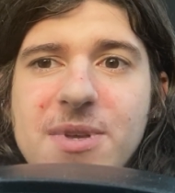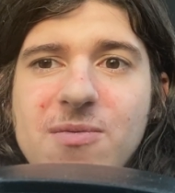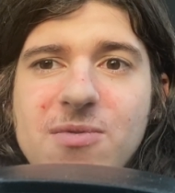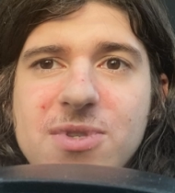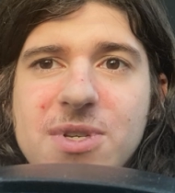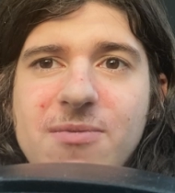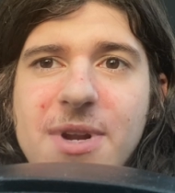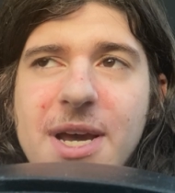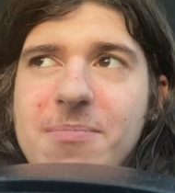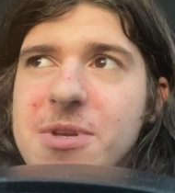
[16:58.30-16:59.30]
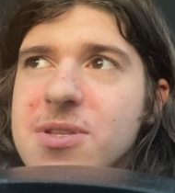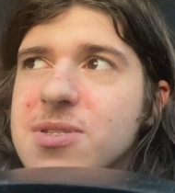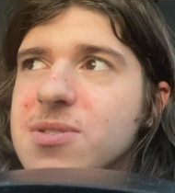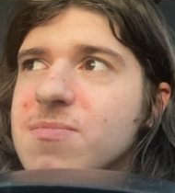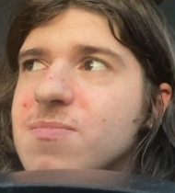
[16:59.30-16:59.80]
we'll see what
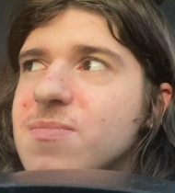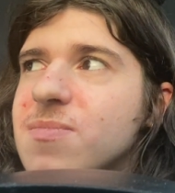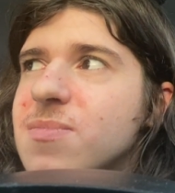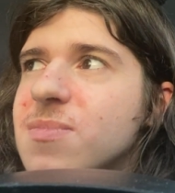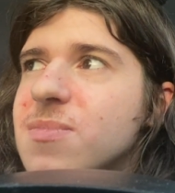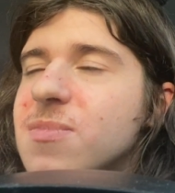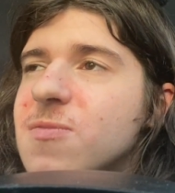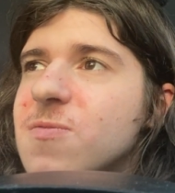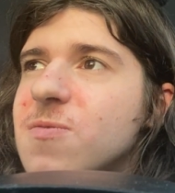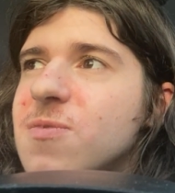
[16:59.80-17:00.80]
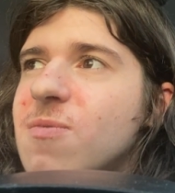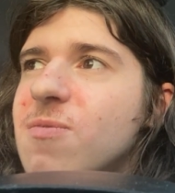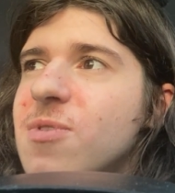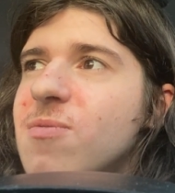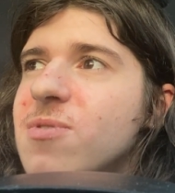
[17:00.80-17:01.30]
happens. But
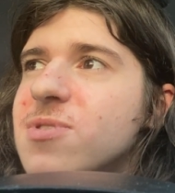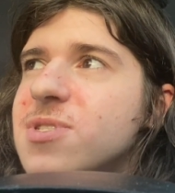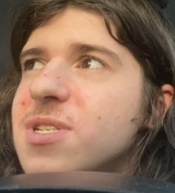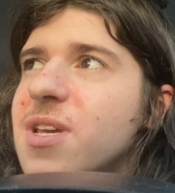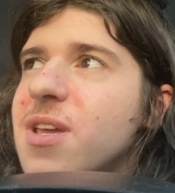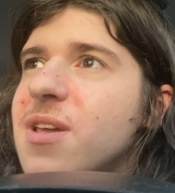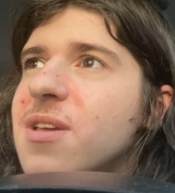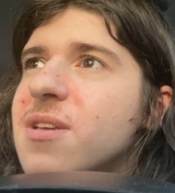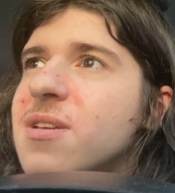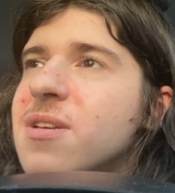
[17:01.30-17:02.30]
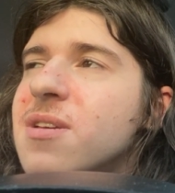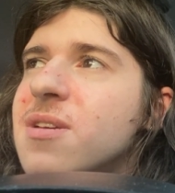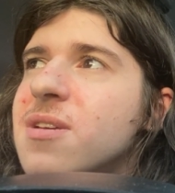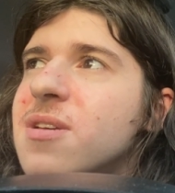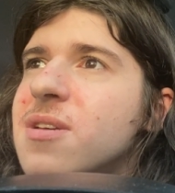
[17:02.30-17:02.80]
we will see.
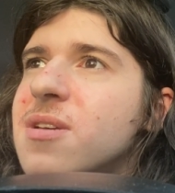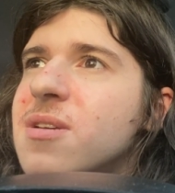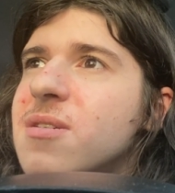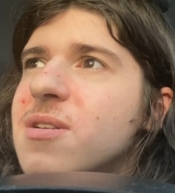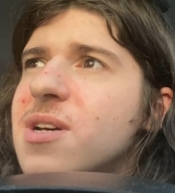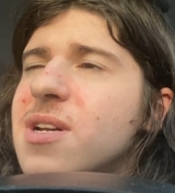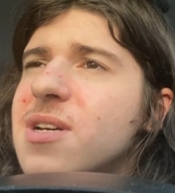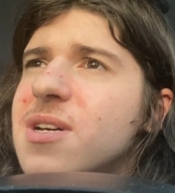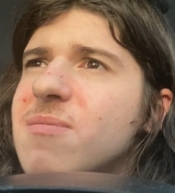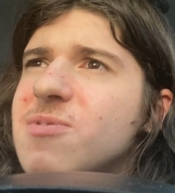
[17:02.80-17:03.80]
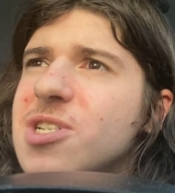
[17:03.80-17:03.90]
And I'm